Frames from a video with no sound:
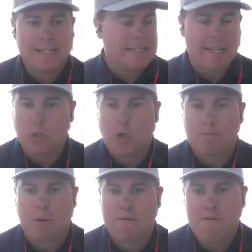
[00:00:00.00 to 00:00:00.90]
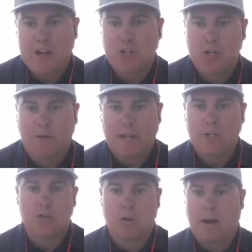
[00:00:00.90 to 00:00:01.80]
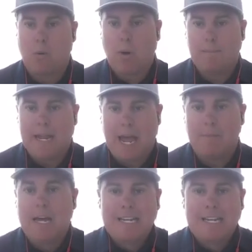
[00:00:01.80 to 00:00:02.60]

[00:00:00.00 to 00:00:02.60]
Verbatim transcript: It doesn't look professional if I just do it on my webcam,